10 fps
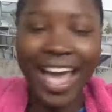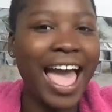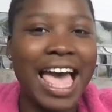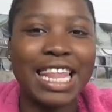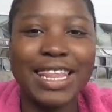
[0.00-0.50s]

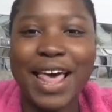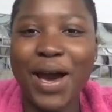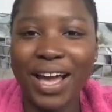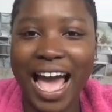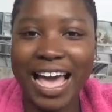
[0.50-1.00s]
Hello
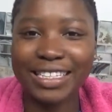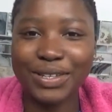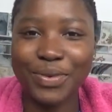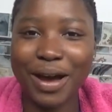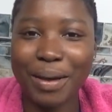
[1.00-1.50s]
guys,
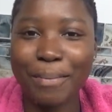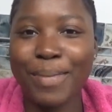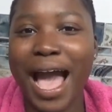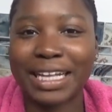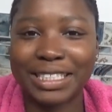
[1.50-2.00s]
and welcome
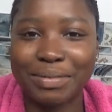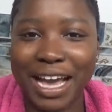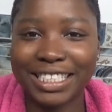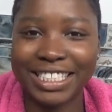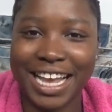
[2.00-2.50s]
back to
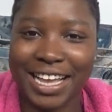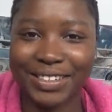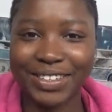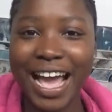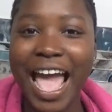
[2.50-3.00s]
my
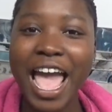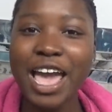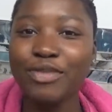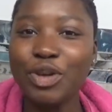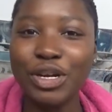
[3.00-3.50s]
channel.
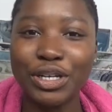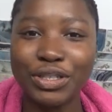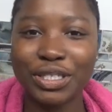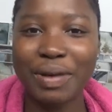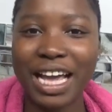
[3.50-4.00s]
If you're
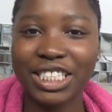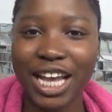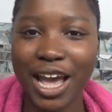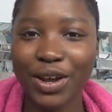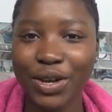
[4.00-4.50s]
new to my
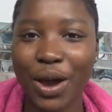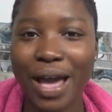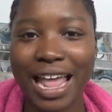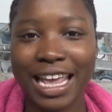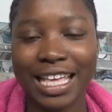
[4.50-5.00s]
channel, go
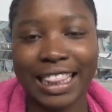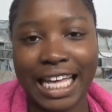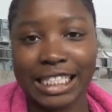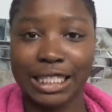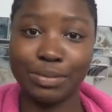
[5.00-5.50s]
ahead and hit
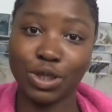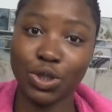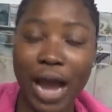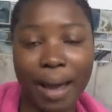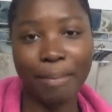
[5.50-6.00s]
that
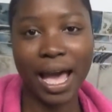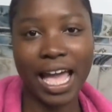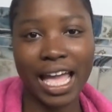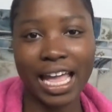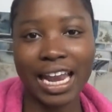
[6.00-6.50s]
subscribe
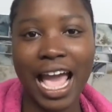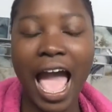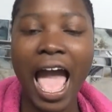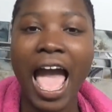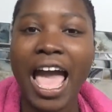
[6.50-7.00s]
button.
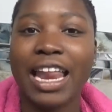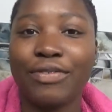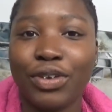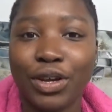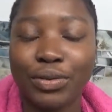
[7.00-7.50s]

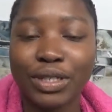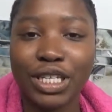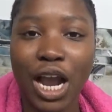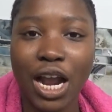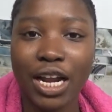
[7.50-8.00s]
And if you're a
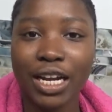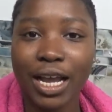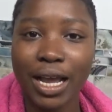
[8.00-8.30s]
return